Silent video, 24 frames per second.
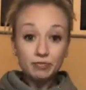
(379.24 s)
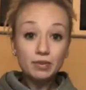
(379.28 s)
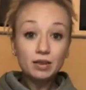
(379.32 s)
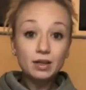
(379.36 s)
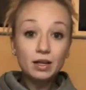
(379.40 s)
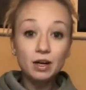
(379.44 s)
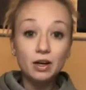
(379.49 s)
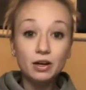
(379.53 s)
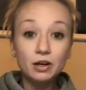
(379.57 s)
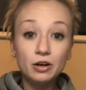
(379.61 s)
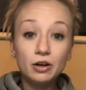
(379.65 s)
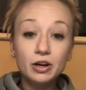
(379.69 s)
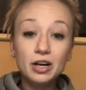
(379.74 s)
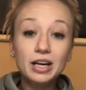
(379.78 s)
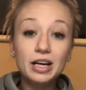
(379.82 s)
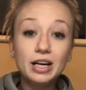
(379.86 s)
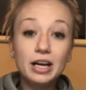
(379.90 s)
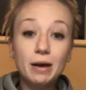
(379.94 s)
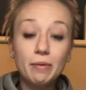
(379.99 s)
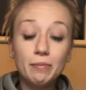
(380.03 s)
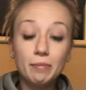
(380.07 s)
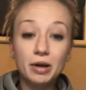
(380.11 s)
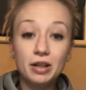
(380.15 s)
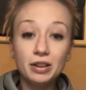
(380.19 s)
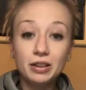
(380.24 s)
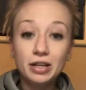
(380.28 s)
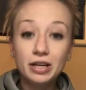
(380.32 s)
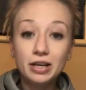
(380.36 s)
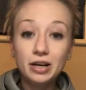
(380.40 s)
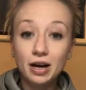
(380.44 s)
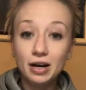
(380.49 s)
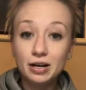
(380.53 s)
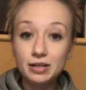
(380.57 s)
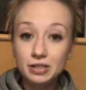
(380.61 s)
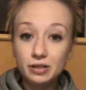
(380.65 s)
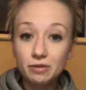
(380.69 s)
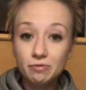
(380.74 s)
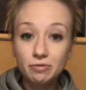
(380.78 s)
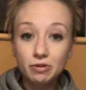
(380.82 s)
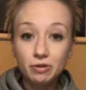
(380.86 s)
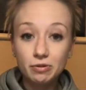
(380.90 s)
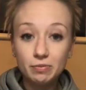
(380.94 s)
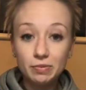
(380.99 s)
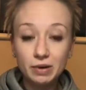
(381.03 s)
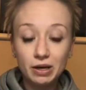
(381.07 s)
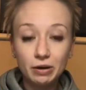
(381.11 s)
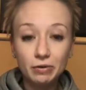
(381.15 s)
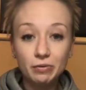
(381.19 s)
You're going to get monthly content from
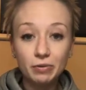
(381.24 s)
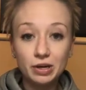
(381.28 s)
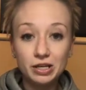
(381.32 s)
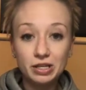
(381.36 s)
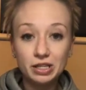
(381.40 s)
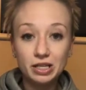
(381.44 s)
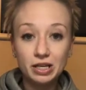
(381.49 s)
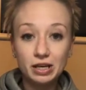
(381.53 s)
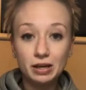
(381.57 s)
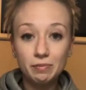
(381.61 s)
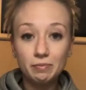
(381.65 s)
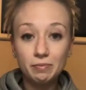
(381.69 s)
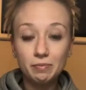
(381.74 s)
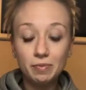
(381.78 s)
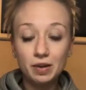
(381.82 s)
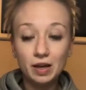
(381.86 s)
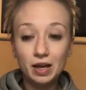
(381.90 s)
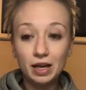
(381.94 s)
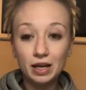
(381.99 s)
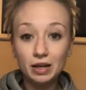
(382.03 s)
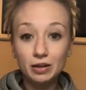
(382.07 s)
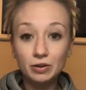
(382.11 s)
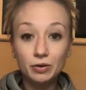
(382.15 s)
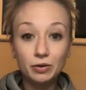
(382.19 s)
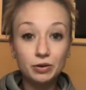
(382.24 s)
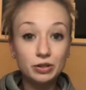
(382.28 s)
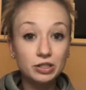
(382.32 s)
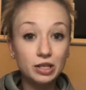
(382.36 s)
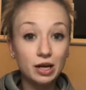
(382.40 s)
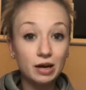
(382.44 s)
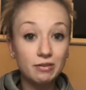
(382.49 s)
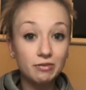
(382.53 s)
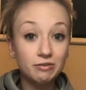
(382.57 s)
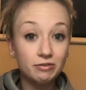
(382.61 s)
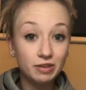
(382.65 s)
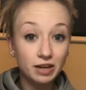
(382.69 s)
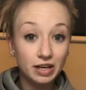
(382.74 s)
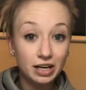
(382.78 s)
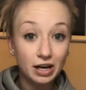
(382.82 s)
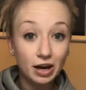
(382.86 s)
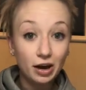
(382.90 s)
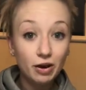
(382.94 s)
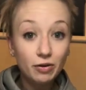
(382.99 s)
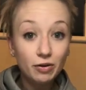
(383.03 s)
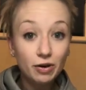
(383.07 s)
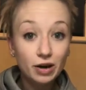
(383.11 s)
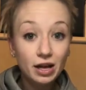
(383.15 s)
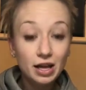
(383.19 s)
me, which includes a
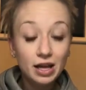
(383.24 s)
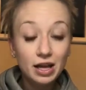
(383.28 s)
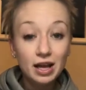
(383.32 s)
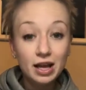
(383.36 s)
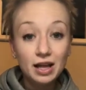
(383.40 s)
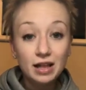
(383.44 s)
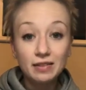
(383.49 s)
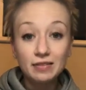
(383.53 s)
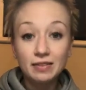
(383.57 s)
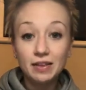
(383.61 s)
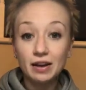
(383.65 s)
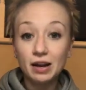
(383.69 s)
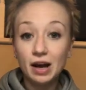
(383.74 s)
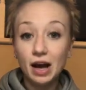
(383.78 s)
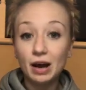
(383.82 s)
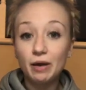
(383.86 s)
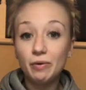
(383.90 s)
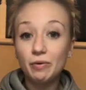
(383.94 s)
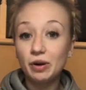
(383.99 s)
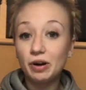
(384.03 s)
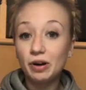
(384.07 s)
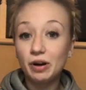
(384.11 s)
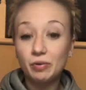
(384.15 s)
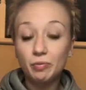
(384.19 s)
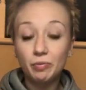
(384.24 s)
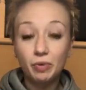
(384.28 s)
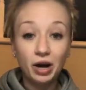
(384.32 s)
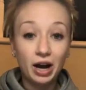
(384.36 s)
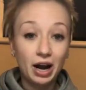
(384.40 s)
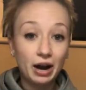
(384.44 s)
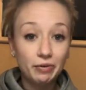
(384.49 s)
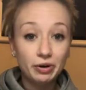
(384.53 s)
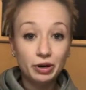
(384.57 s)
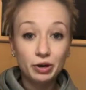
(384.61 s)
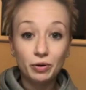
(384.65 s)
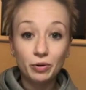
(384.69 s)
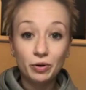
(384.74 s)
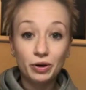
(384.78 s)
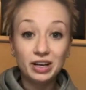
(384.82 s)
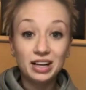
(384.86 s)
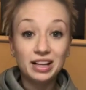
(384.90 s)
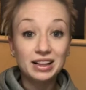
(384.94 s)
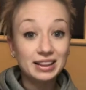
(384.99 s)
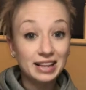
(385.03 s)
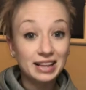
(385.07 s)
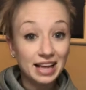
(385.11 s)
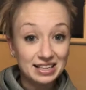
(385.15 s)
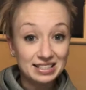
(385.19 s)
video that where I record a
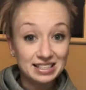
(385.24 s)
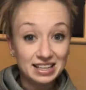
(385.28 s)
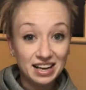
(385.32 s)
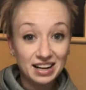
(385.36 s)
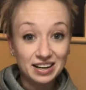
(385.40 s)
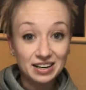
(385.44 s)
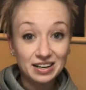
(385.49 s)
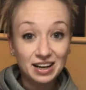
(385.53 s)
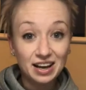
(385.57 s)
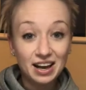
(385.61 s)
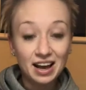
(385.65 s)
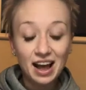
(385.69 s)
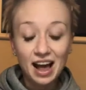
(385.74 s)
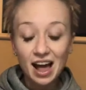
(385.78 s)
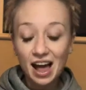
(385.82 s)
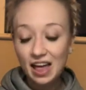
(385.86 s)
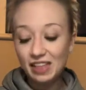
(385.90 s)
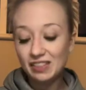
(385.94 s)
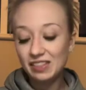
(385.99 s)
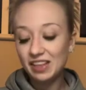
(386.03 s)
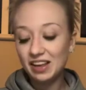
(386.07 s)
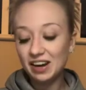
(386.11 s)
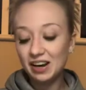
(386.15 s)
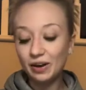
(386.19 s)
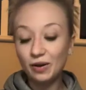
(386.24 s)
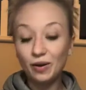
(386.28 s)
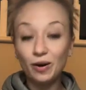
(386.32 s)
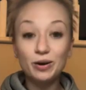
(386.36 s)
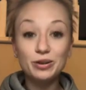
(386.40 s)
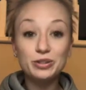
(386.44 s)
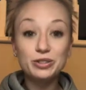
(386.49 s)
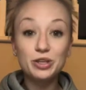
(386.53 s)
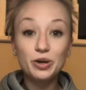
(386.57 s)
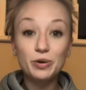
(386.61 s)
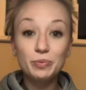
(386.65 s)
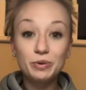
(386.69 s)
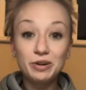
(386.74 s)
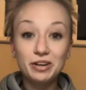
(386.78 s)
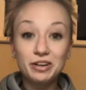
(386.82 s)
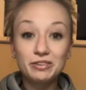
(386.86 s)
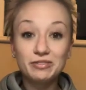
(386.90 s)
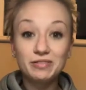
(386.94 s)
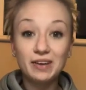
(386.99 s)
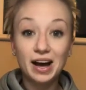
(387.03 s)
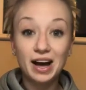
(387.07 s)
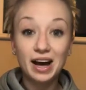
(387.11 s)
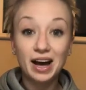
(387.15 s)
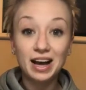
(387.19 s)
lesson. And then I also
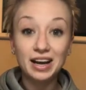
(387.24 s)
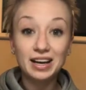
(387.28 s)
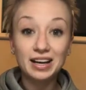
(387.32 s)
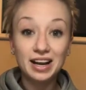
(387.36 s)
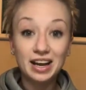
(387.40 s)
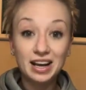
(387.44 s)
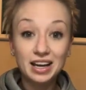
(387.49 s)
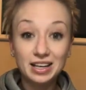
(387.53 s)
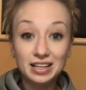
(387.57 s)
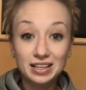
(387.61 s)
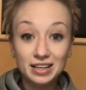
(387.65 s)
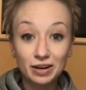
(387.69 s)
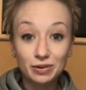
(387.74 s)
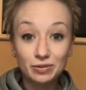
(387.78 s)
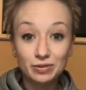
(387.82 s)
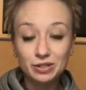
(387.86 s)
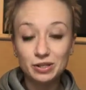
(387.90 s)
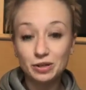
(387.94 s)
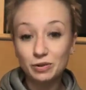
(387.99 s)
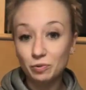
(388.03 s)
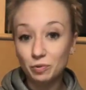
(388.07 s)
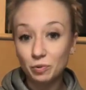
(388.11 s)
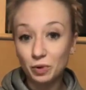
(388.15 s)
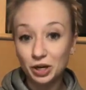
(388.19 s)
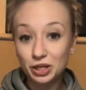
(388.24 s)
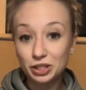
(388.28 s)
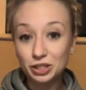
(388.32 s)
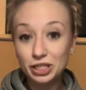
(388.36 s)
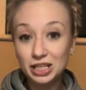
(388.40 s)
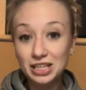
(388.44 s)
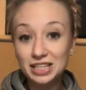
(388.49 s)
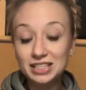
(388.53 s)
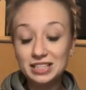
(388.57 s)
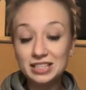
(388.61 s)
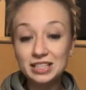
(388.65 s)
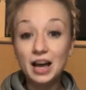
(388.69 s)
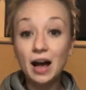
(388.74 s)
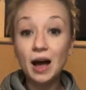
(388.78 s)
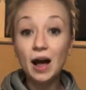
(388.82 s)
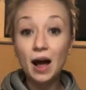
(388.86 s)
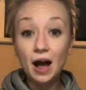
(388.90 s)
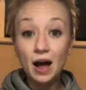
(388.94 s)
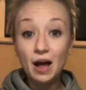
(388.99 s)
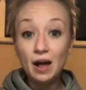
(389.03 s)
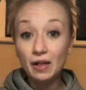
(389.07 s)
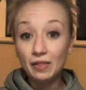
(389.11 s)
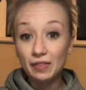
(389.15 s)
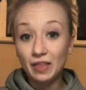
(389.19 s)
provide handouts and worksheets
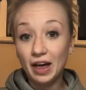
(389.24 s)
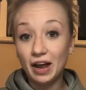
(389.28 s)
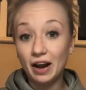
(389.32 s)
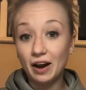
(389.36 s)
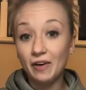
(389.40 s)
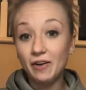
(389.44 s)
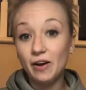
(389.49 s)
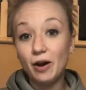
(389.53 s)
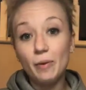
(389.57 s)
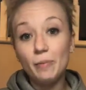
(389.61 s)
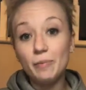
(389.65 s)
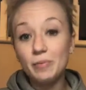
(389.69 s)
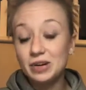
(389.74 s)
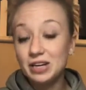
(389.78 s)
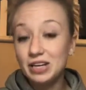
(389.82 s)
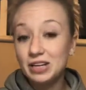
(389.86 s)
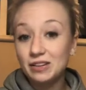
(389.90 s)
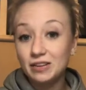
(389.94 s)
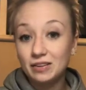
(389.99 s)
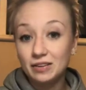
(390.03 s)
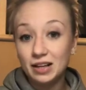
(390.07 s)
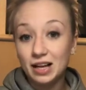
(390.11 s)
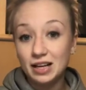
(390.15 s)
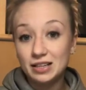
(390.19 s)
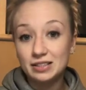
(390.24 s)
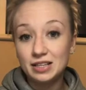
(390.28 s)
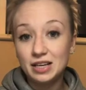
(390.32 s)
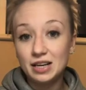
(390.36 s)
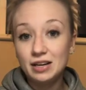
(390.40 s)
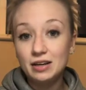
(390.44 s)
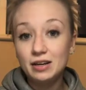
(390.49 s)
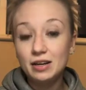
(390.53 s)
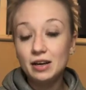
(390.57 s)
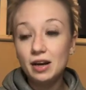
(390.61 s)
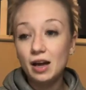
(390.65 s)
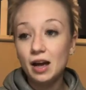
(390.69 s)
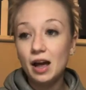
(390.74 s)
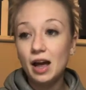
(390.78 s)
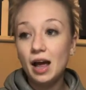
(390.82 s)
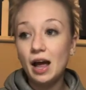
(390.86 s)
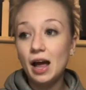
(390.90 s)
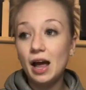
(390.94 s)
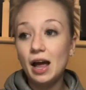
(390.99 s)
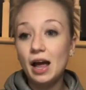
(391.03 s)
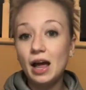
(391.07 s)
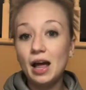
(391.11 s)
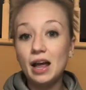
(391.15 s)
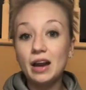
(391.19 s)
that accompany the lesson
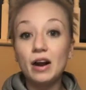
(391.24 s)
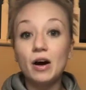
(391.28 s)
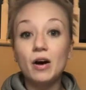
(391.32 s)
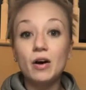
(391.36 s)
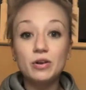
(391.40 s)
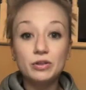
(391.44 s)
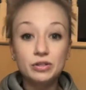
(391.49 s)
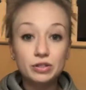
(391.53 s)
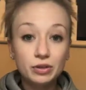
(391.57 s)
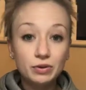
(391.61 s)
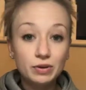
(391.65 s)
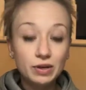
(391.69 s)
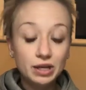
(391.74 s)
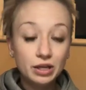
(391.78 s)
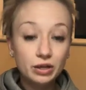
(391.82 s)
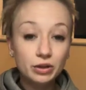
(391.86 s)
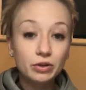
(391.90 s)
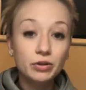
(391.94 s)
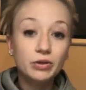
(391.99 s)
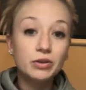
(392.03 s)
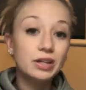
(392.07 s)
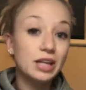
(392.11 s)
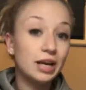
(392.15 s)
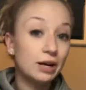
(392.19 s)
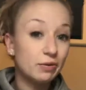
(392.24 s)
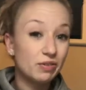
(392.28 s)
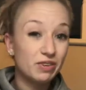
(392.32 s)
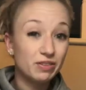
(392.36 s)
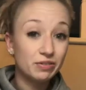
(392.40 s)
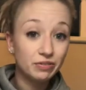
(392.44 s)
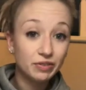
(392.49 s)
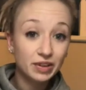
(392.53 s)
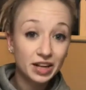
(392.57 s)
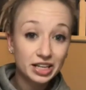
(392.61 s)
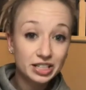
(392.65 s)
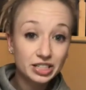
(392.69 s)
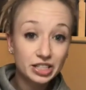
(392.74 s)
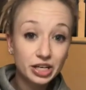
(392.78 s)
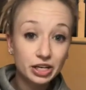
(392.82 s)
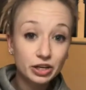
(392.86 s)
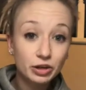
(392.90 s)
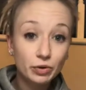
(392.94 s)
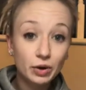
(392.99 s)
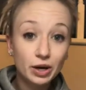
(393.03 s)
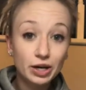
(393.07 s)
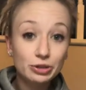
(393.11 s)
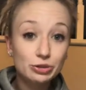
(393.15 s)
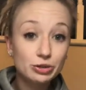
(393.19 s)
and also include like reflection
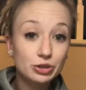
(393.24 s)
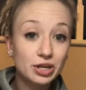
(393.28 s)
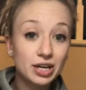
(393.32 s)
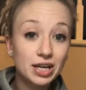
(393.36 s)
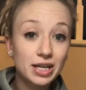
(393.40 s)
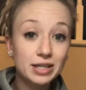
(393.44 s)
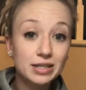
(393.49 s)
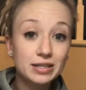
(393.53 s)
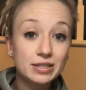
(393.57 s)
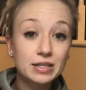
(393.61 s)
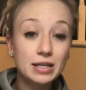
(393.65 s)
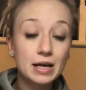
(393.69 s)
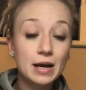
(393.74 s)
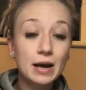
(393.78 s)
questions,